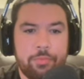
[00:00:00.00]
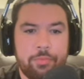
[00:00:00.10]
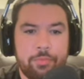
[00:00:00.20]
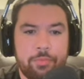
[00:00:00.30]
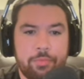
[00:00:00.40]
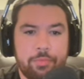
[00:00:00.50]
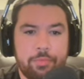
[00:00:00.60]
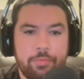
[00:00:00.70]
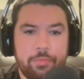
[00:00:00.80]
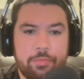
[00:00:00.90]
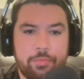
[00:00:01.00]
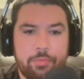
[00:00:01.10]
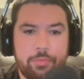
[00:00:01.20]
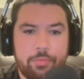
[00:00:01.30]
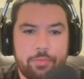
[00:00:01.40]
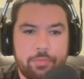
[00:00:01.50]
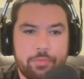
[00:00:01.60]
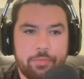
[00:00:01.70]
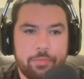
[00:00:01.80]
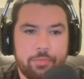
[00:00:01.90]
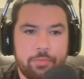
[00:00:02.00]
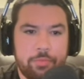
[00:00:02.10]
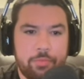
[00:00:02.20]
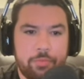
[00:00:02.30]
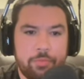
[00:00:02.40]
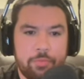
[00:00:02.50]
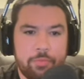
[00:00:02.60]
The person shown says nothing.